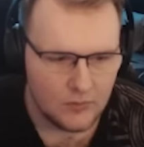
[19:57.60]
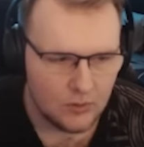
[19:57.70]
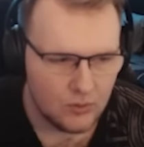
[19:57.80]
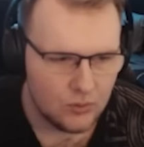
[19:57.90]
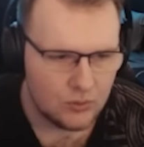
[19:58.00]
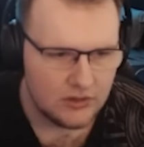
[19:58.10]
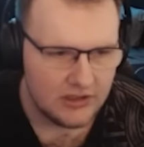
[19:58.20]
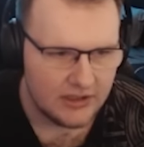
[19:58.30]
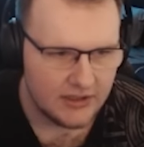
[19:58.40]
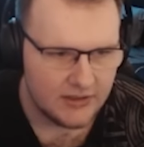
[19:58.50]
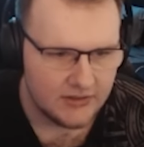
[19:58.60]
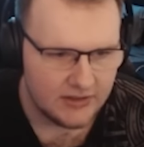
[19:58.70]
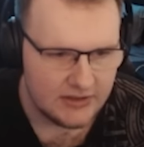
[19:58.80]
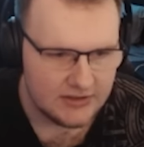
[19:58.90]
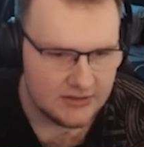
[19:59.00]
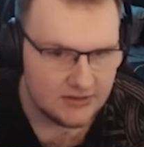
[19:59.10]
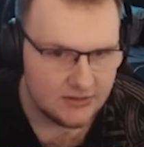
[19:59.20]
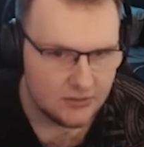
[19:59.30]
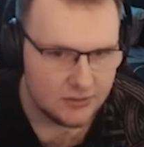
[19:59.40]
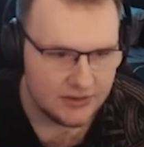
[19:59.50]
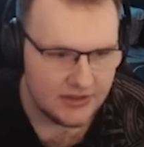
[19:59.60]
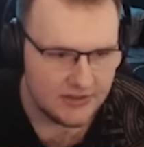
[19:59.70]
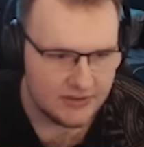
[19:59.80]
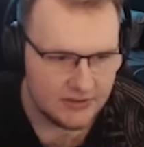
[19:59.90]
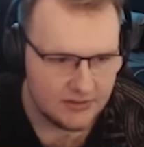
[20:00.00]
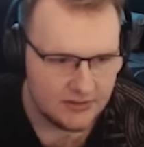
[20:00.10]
Holy Rek'Sai. Going crazy.